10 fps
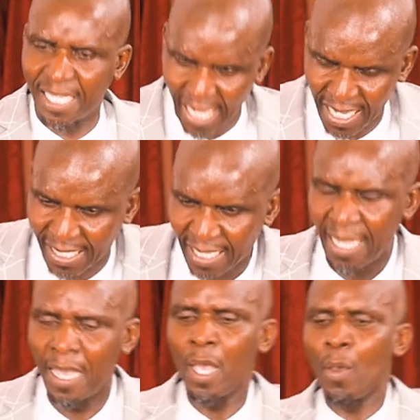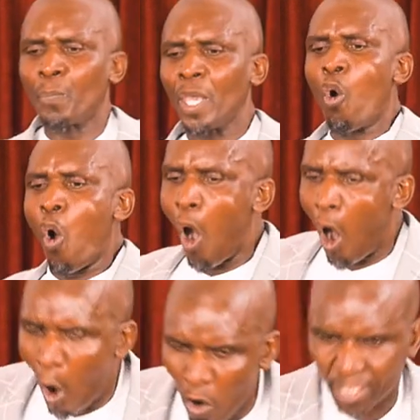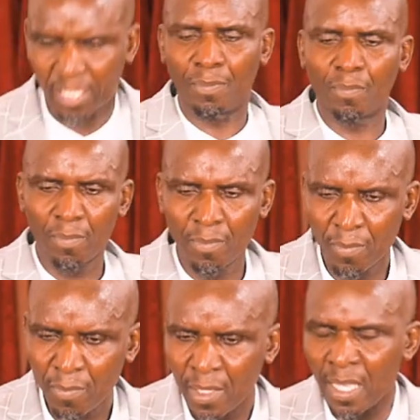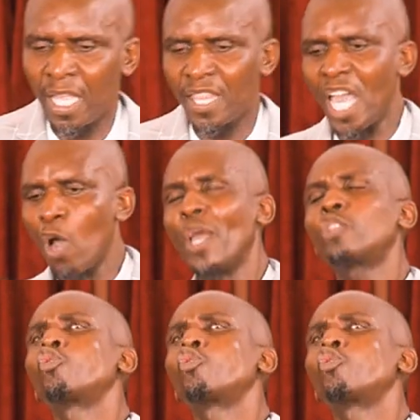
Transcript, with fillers: says, Behold, there were